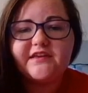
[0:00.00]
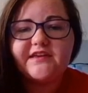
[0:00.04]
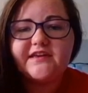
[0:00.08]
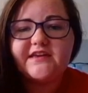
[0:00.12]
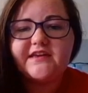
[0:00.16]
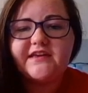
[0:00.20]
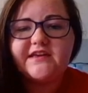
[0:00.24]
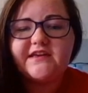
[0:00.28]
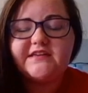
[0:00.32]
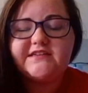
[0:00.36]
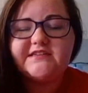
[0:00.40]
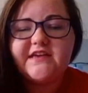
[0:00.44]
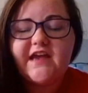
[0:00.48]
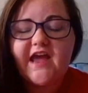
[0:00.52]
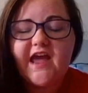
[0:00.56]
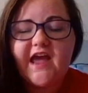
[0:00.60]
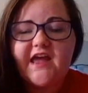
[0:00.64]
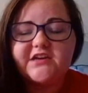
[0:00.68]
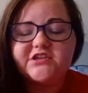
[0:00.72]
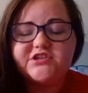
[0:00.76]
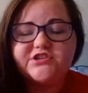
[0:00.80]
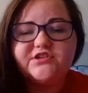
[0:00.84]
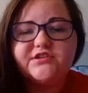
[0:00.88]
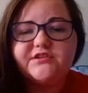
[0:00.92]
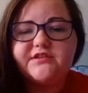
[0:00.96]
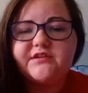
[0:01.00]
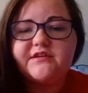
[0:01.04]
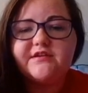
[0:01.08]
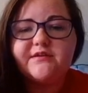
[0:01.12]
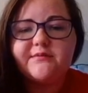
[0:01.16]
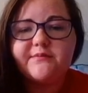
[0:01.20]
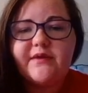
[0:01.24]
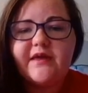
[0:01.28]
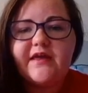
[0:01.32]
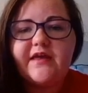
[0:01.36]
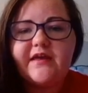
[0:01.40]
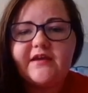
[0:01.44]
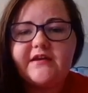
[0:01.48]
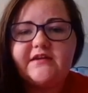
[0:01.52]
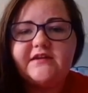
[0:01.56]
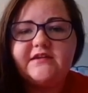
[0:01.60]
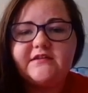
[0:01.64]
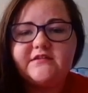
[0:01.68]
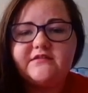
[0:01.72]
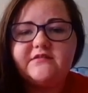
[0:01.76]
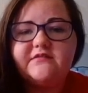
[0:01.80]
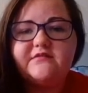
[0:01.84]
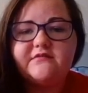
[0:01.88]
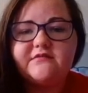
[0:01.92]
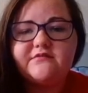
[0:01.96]
get attached to them and
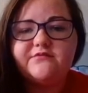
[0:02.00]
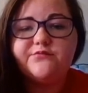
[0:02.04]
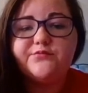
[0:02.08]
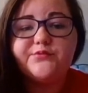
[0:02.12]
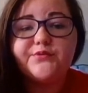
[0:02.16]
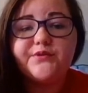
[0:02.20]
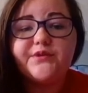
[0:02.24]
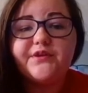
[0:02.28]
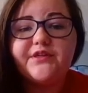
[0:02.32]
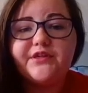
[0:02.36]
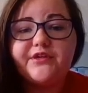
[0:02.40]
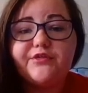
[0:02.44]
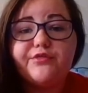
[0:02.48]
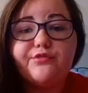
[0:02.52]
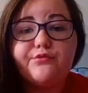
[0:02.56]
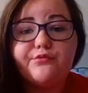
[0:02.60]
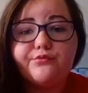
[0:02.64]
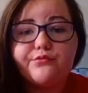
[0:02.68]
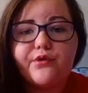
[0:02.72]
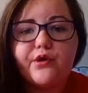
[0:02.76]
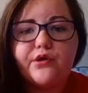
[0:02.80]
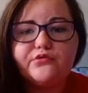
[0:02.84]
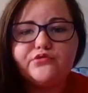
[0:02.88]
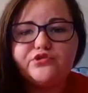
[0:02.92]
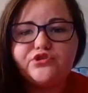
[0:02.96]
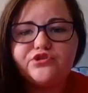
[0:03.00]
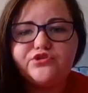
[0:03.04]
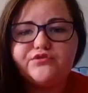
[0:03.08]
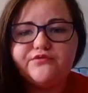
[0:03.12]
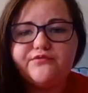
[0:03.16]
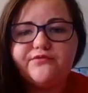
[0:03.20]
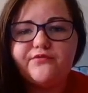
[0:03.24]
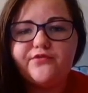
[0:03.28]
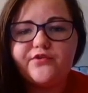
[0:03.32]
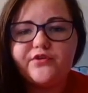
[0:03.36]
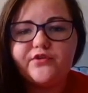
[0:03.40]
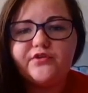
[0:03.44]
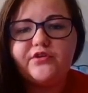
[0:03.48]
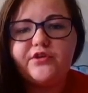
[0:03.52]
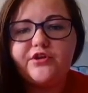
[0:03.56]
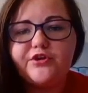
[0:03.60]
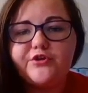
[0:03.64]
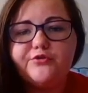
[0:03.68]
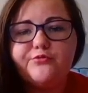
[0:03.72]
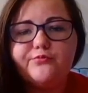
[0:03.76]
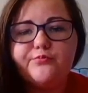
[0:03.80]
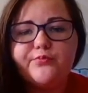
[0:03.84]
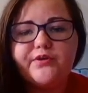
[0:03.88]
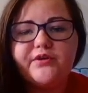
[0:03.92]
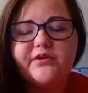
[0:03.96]
it really throws you for a
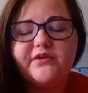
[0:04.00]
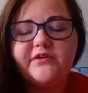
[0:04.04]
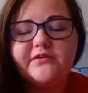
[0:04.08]
loop.